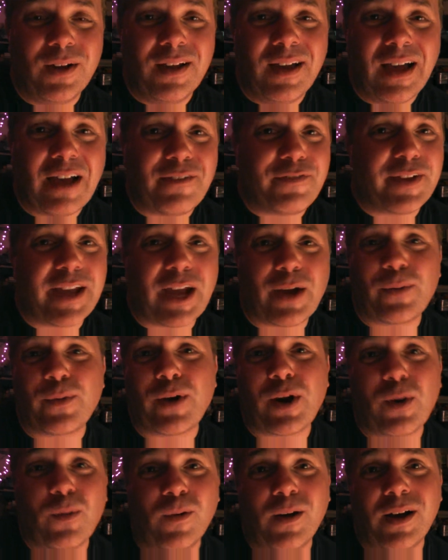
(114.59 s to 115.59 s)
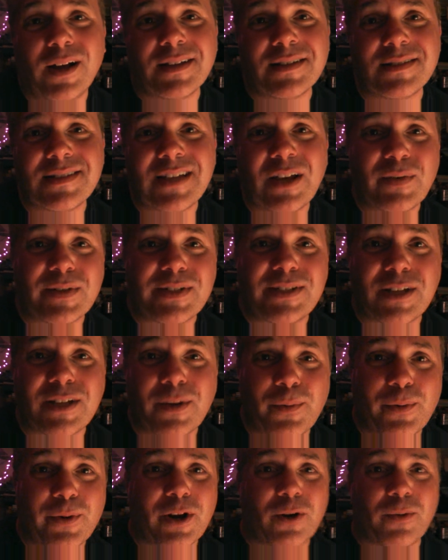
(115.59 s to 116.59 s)
I forget where I was. I was
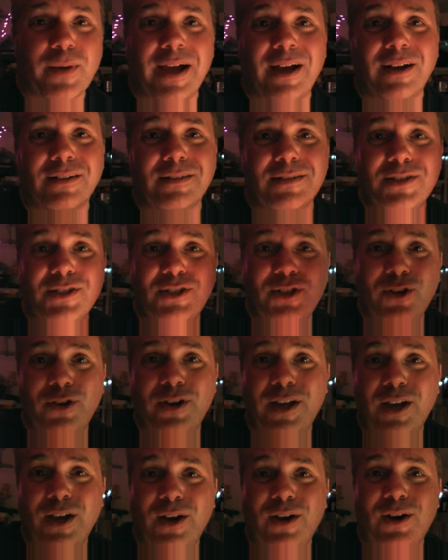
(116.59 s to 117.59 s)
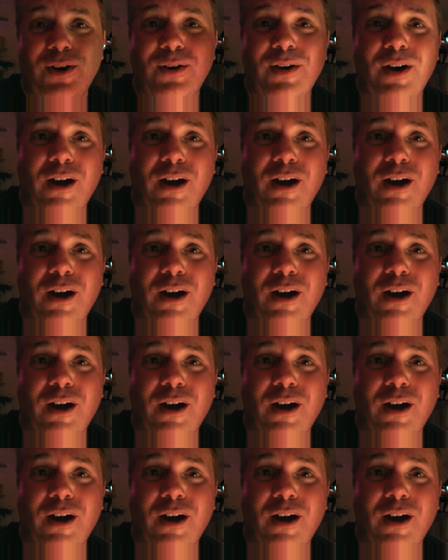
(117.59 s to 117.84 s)
somewhere around studio,